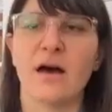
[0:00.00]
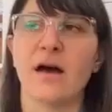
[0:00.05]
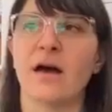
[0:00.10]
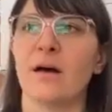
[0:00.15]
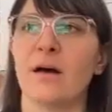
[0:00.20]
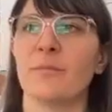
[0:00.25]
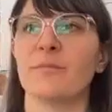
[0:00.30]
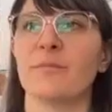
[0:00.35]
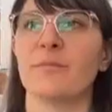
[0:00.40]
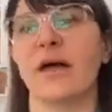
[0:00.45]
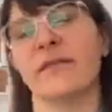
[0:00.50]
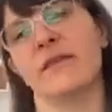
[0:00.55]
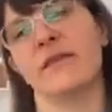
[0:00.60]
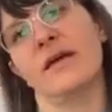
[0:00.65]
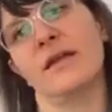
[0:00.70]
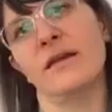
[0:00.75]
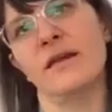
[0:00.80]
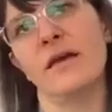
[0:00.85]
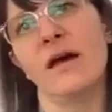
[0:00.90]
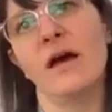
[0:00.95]
And
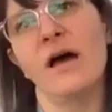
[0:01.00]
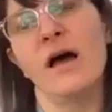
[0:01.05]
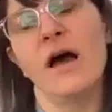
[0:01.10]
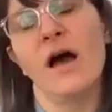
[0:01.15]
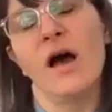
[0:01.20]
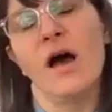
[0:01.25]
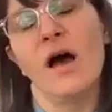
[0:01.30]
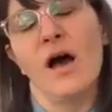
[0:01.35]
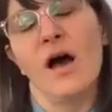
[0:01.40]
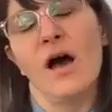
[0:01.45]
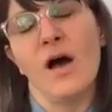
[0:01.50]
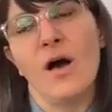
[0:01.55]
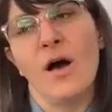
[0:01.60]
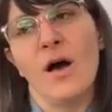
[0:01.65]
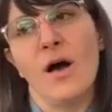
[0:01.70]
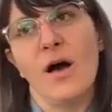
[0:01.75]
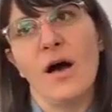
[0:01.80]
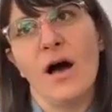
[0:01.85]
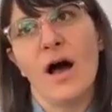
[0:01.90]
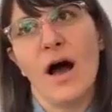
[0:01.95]
then
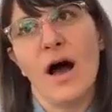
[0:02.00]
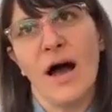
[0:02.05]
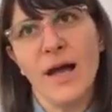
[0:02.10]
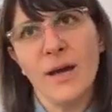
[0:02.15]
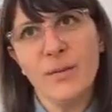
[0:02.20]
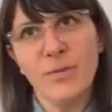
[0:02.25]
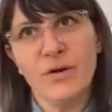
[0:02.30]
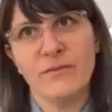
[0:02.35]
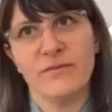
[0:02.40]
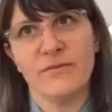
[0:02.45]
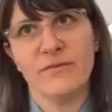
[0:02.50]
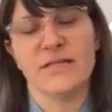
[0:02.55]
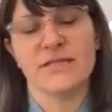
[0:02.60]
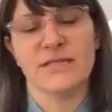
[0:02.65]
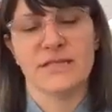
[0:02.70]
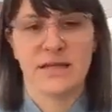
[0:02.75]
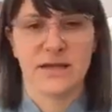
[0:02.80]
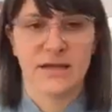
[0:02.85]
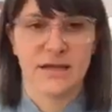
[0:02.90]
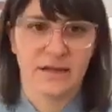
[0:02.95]
I put
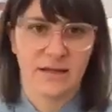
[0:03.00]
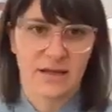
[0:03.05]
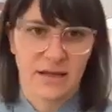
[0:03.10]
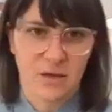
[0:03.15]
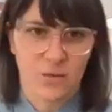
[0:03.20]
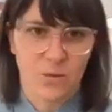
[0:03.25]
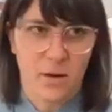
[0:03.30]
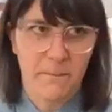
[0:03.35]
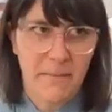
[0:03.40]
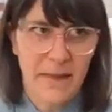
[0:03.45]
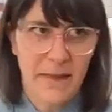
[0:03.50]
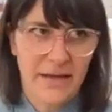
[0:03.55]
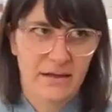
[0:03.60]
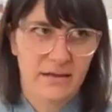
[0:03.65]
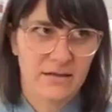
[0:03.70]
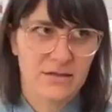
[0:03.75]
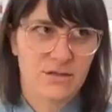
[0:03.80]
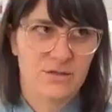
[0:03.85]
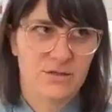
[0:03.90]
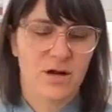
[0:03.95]
fencing in like what Megan
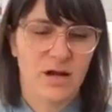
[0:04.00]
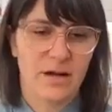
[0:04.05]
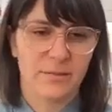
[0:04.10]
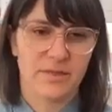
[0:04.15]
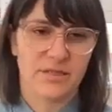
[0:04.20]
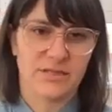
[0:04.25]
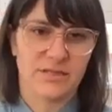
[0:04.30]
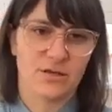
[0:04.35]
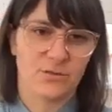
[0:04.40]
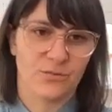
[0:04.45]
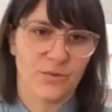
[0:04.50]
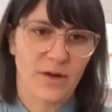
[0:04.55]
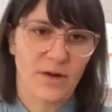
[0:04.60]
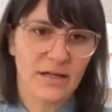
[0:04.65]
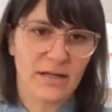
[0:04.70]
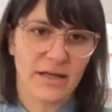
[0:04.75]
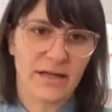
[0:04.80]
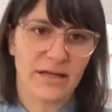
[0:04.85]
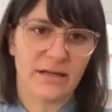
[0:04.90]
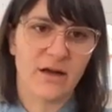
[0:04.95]
described as the
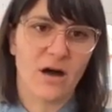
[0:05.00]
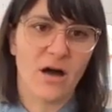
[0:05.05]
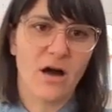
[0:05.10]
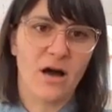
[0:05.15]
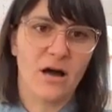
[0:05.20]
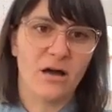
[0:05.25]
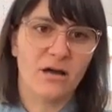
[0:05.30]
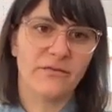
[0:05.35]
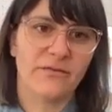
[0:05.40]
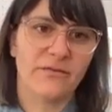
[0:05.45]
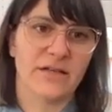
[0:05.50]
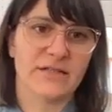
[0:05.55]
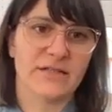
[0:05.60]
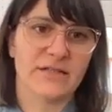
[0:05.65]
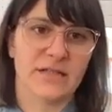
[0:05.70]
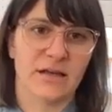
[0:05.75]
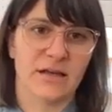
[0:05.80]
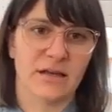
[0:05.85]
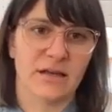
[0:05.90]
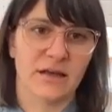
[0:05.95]
railing, the hog
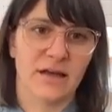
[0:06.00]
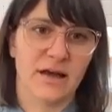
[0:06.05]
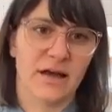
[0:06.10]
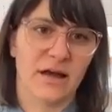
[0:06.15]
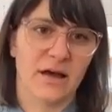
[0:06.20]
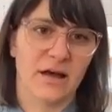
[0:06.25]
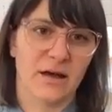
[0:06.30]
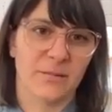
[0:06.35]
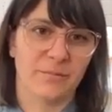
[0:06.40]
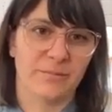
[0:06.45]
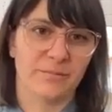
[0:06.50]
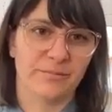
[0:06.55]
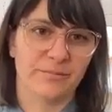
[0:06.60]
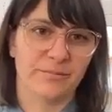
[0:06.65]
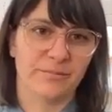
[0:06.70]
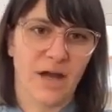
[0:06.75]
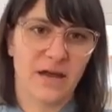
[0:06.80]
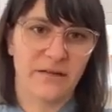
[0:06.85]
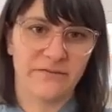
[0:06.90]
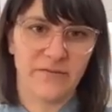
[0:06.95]
fencing.
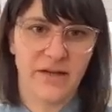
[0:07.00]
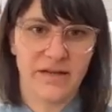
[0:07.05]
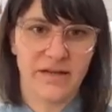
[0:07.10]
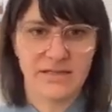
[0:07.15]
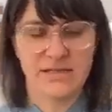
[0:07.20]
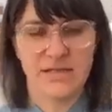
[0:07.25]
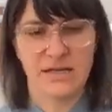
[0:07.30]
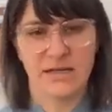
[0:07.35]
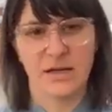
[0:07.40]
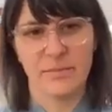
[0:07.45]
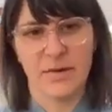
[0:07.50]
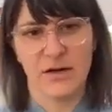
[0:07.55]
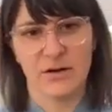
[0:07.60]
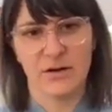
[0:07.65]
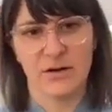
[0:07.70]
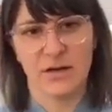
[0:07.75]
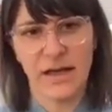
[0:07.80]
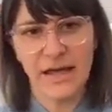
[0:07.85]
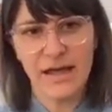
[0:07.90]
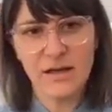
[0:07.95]
I fenced in about
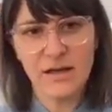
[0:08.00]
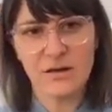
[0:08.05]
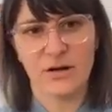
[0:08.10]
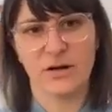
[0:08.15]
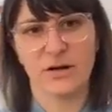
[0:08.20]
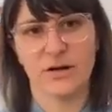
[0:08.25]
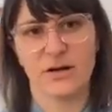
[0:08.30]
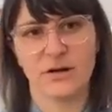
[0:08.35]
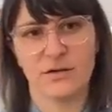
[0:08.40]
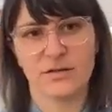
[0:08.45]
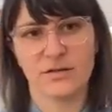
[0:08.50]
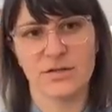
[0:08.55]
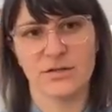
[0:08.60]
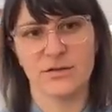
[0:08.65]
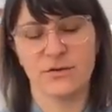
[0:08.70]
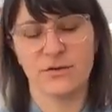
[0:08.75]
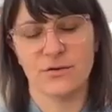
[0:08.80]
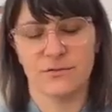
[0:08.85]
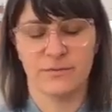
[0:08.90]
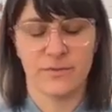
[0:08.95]
an acre
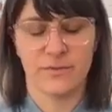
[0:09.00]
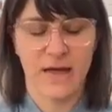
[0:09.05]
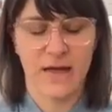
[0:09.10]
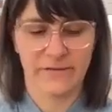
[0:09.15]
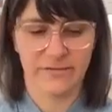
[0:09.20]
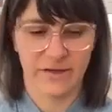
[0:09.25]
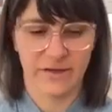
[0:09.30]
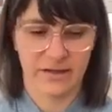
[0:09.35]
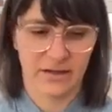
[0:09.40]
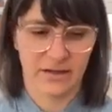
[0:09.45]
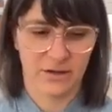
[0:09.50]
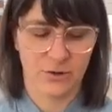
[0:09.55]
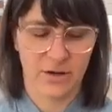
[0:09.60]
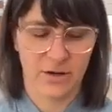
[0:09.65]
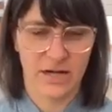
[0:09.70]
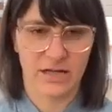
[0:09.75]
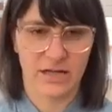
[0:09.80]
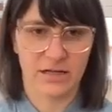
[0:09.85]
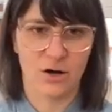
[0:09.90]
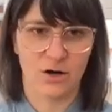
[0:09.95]
to have like a
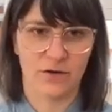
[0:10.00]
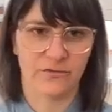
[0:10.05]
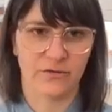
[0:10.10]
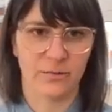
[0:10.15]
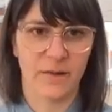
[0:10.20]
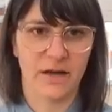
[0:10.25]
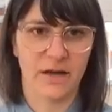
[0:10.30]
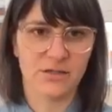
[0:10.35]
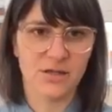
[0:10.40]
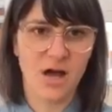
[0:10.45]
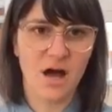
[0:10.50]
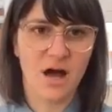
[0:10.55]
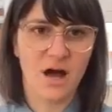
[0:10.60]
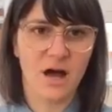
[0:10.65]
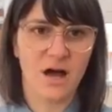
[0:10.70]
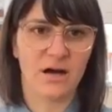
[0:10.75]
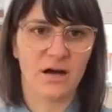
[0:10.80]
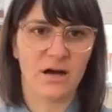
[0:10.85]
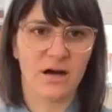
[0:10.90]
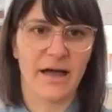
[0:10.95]
great yard for my
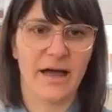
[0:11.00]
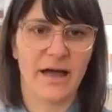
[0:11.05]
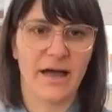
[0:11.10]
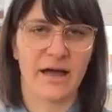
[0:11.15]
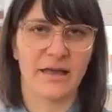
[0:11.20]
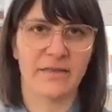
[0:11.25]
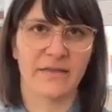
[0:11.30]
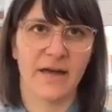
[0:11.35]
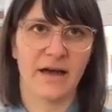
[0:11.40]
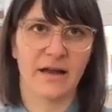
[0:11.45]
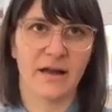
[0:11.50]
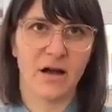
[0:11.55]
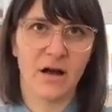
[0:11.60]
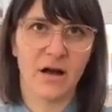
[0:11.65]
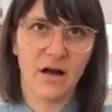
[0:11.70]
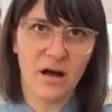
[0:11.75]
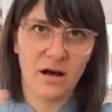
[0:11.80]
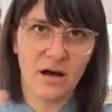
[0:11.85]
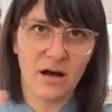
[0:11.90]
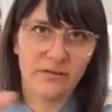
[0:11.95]
dog. And that
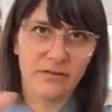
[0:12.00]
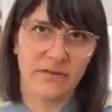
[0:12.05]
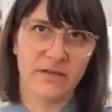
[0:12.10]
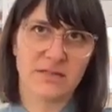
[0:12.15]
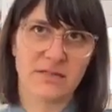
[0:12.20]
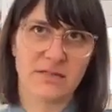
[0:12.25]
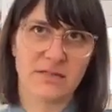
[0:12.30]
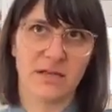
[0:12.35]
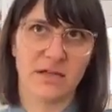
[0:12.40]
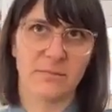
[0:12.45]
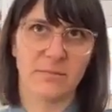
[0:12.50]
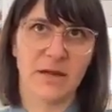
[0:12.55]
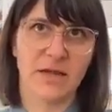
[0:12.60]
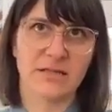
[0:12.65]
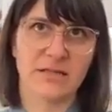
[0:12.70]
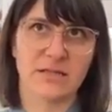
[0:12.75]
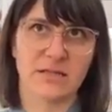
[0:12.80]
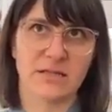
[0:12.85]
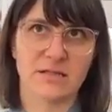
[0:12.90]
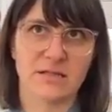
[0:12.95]
hog fencing
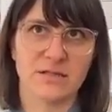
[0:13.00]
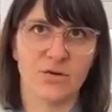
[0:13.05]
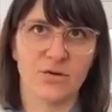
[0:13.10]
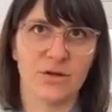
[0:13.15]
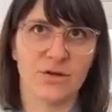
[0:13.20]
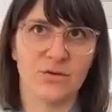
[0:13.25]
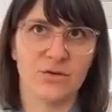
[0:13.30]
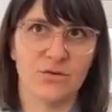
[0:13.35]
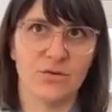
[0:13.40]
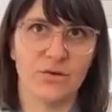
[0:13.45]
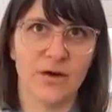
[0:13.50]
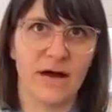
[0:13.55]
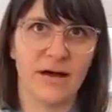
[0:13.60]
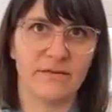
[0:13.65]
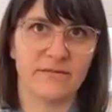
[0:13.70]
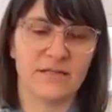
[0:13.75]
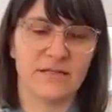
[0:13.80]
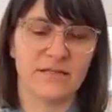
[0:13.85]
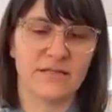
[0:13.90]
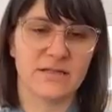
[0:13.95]
makes it so you
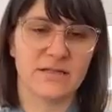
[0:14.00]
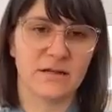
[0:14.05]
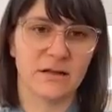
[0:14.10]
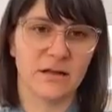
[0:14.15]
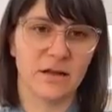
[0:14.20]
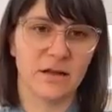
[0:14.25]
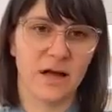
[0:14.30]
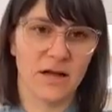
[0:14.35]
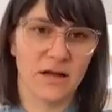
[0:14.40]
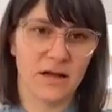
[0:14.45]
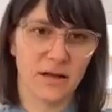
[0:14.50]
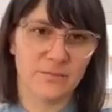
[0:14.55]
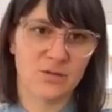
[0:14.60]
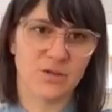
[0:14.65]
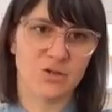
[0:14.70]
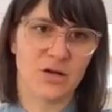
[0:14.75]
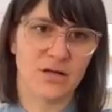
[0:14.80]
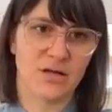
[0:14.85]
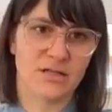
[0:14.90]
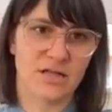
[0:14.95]
have still
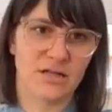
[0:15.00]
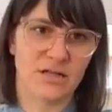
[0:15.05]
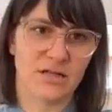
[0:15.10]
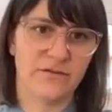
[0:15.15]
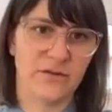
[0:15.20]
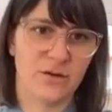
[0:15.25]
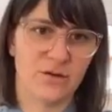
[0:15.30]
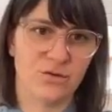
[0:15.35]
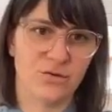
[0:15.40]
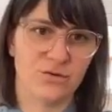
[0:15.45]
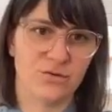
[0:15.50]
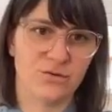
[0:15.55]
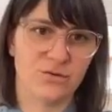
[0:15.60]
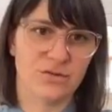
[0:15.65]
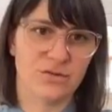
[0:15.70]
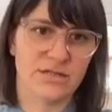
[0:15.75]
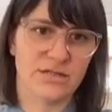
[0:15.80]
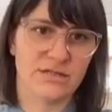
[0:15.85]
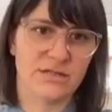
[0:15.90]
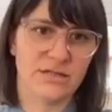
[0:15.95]
unobstructed
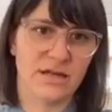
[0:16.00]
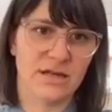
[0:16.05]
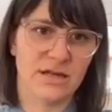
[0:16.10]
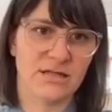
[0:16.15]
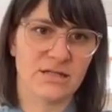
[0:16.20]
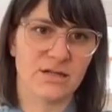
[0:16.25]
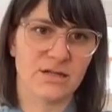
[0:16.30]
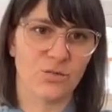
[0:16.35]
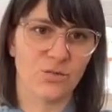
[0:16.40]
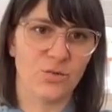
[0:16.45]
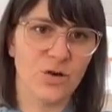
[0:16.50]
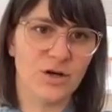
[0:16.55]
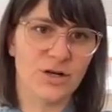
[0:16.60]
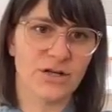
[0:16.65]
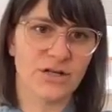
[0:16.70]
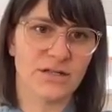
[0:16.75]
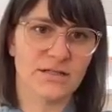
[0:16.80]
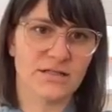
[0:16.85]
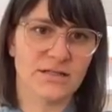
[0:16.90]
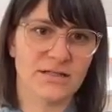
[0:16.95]
views into the
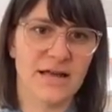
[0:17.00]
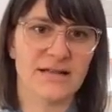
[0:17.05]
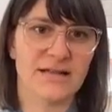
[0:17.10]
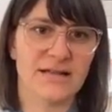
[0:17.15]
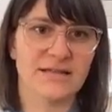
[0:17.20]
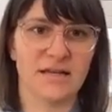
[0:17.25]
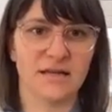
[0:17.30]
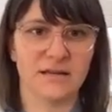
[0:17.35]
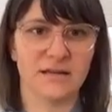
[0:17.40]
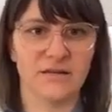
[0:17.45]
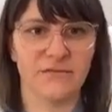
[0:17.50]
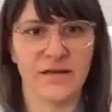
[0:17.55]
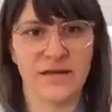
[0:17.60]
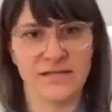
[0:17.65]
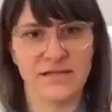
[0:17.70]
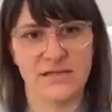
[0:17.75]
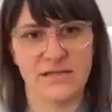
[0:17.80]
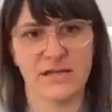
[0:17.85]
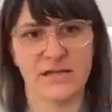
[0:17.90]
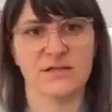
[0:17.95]
woods. That's like the
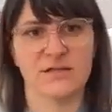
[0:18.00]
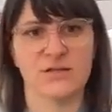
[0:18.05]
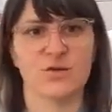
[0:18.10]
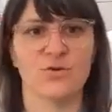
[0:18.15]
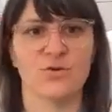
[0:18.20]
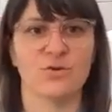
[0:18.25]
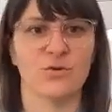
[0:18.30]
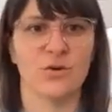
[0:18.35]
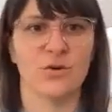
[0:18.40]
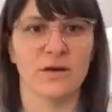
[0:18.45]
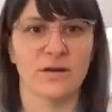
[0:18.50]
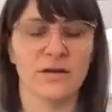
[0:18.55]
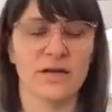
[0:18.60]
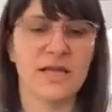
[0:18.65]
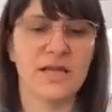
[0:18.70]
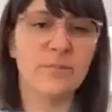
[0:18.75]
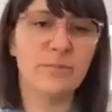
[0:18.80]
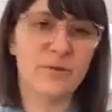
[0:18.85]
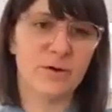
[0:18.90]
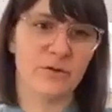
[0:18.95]
fencing to
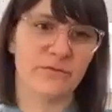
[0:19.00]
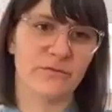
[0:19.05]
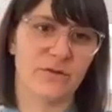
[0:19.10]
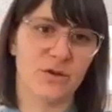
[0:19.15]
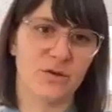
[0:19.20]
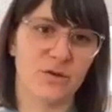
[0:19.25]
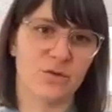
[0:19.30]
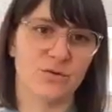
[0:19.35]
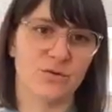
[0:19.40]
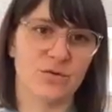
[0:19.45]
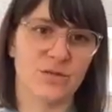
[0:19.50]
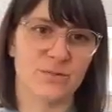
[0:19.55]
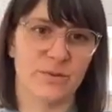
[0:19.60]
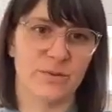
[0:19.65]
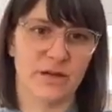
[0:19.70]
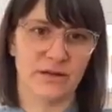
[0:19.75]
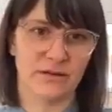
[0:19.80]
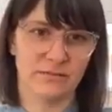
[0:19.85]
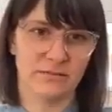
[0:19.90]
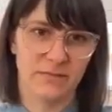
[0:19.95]
keep your views,
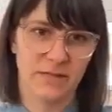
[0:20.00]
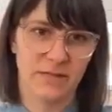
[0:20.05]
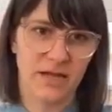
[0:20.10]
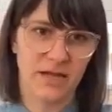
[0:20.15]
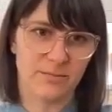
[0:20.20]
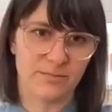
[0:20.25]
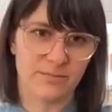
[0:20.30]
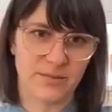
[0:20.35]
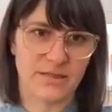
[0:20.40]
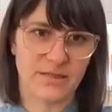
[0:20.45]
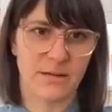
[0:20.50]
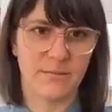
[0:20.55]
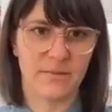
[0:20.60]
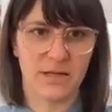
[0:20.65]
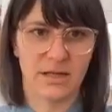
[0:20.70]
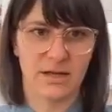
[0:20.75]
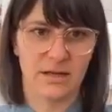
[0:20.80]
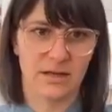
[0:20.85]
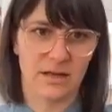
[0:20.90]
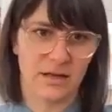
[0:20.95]
but keep
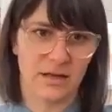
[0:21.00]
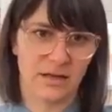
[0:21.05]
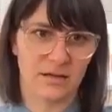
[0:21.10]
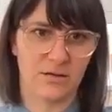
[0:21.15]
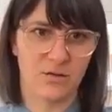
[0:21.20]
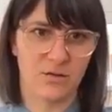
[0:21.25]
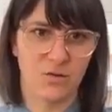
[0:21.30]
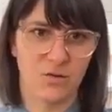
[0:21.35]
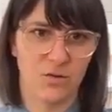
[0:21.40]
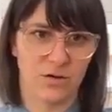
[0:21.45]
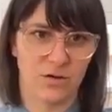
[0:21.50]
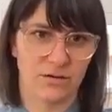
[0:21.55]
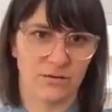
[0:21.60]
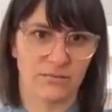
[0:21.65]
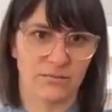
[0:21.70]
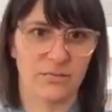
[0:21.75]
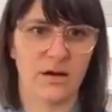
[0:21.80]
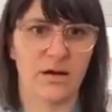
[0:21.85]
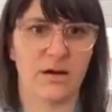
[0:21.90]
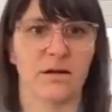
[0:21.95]
somebody in
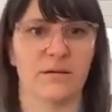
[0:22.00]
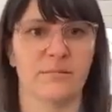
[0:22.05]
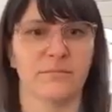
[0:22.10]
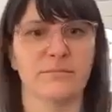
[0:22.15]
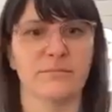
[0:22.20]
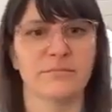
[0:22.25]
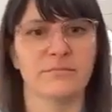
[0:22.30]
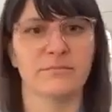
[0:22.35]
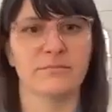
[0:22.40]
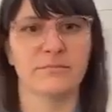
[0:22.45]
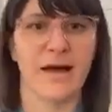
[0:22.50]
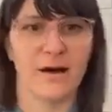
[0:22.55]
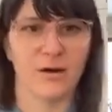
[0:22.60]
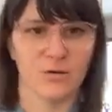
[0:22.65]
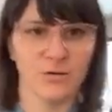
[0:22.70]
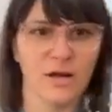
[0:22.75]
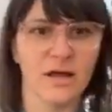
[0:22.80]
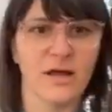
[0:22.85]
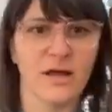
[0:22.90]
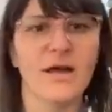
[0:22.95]
or
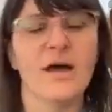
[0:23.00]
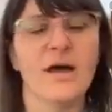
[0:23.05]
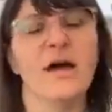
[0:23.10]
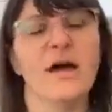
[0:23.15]
out.